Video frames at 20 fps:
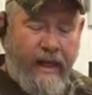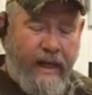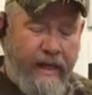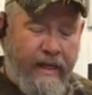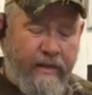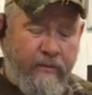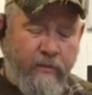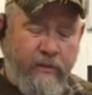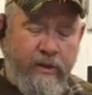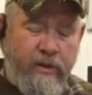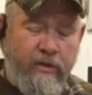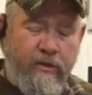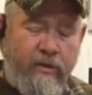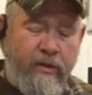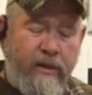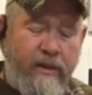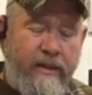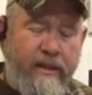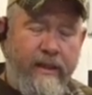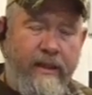And when you're
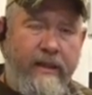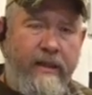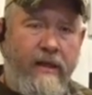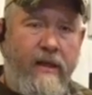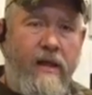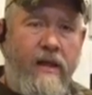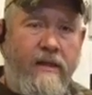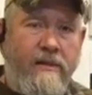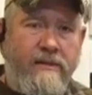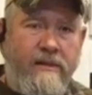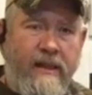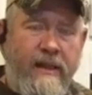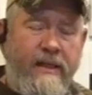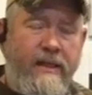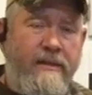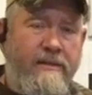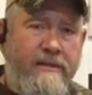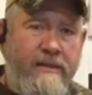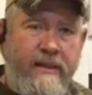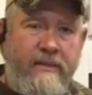looking at locks, like
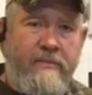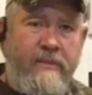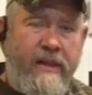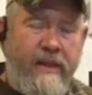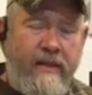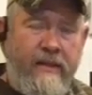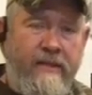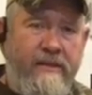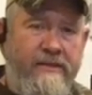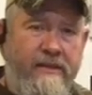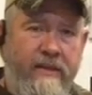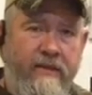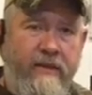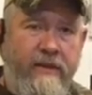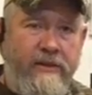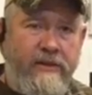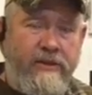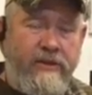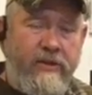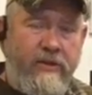I said at the beginning of the
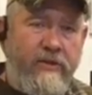series,